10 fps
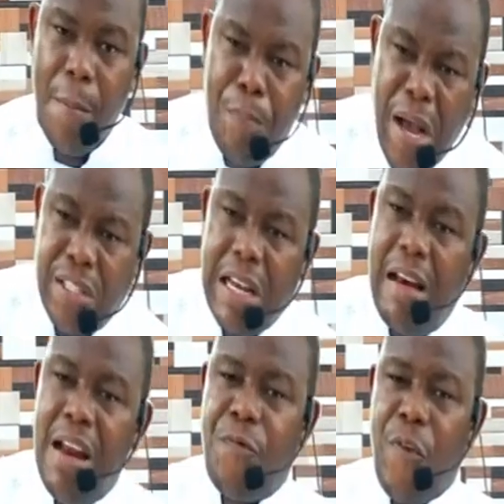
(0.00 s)

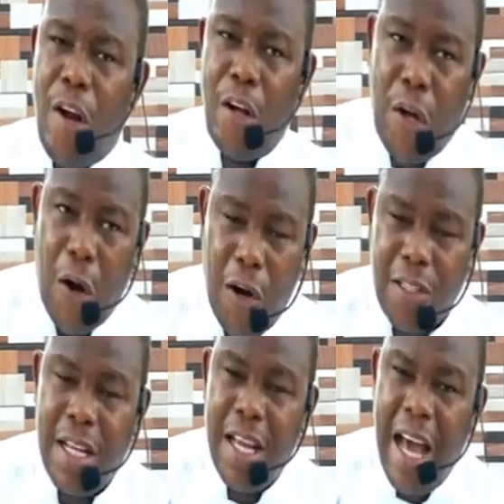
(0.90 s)
Patiently follow
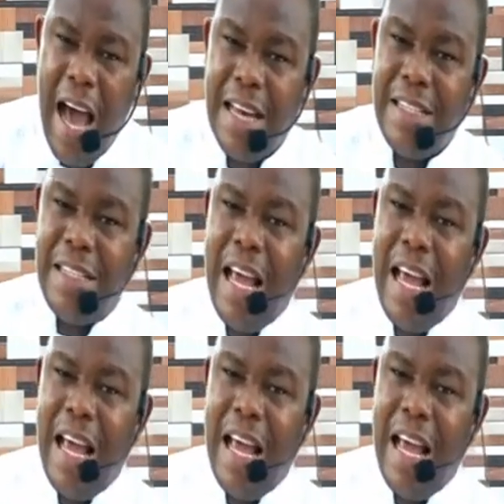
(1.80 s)
God, and